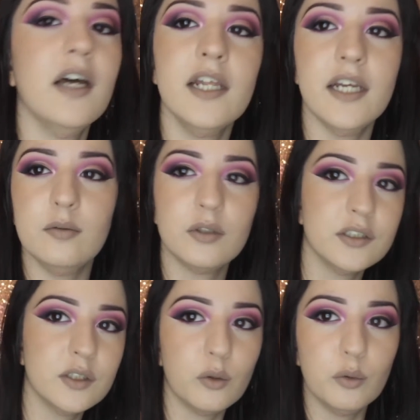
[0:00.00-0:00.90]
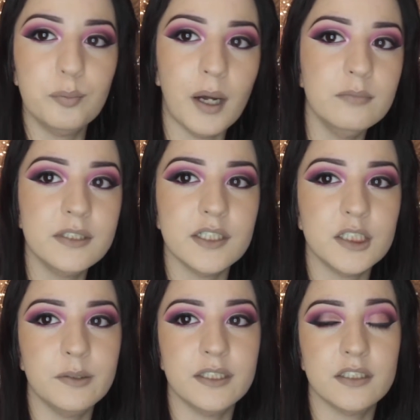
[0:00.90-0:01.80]
And then because of the whole PIM
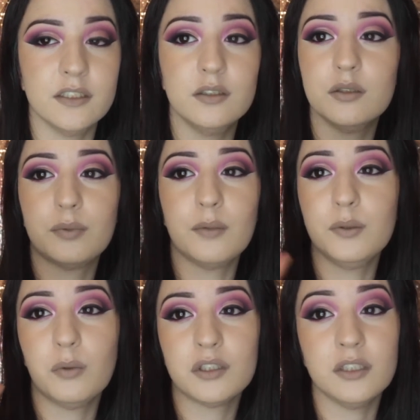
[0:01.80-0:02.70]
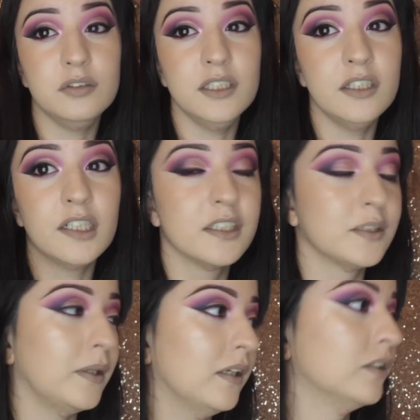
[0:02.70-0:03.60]
situation, they probably worked out dearer as
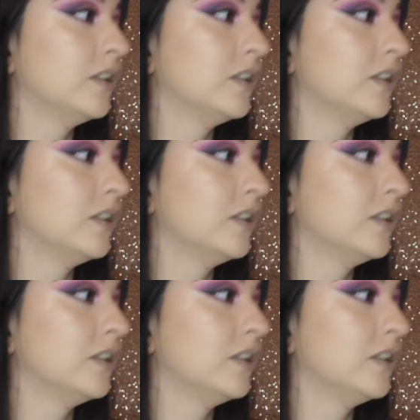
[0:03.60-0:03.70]
well,